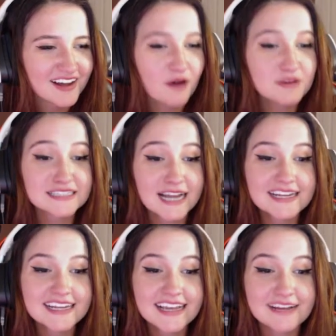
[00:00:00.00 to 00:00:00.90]
Oh, it's
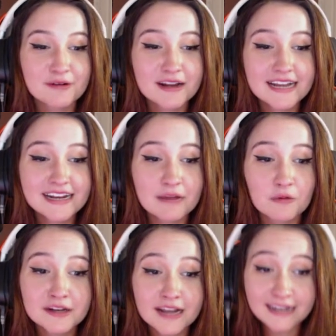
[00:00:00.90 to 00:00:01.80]
ninety-eight. We're at ninety-eight.
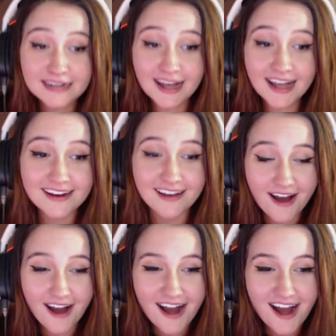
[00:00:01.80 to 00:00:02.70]
We're at ninety-nine.
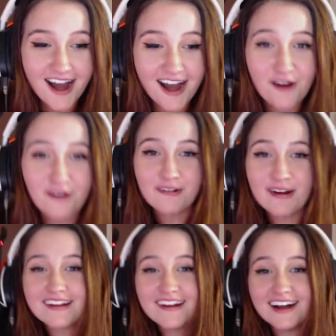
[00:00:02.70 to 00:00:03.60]
We're
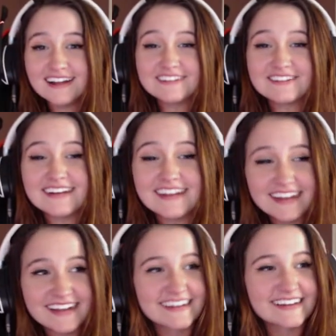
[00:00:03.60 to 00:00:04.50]
at one
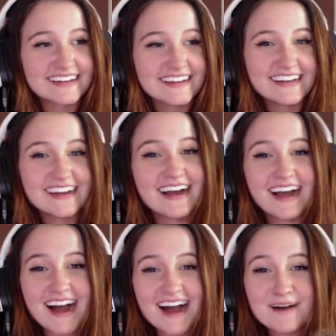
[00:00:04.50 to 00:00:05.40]
hundred.
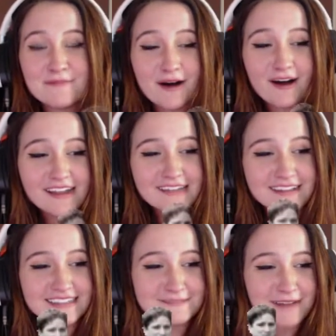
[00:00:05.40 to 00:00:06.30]
Paul, can we
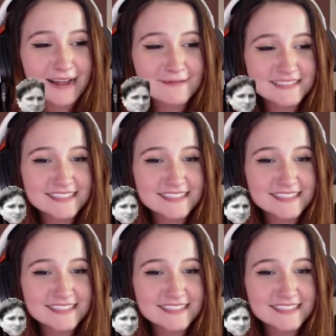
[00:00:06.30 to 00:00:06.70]
get some hypes in the